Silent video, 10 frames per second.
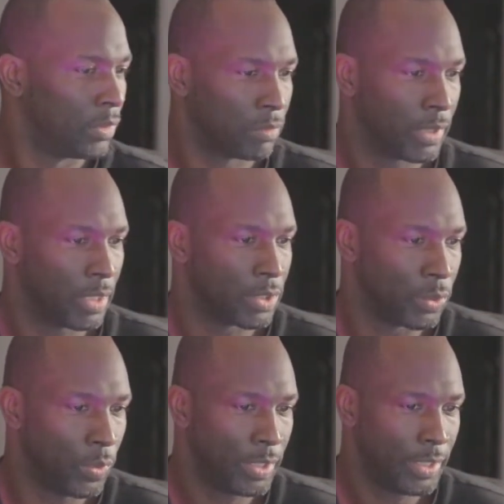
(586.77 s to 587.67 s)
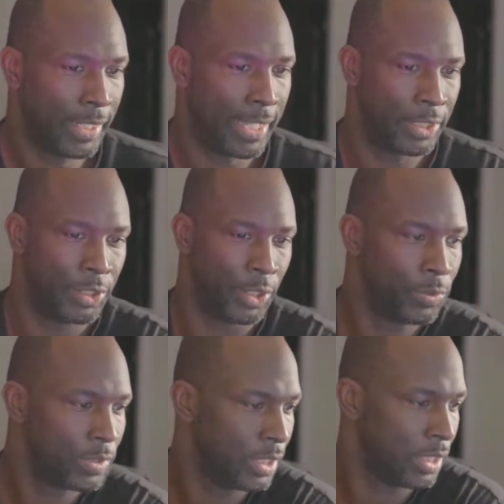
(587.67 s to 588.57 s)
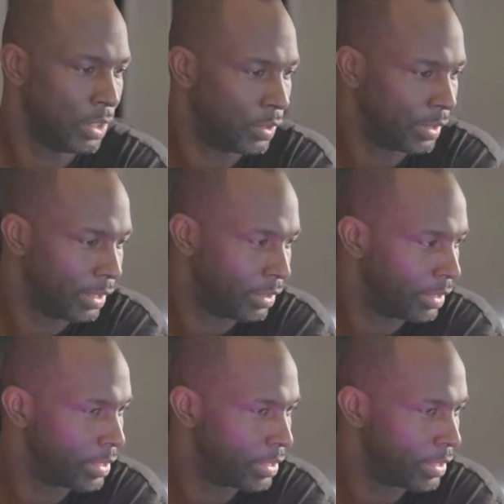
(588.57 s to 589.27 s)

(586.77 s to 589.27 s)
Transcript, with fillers: Okay, so one thing I don't see on here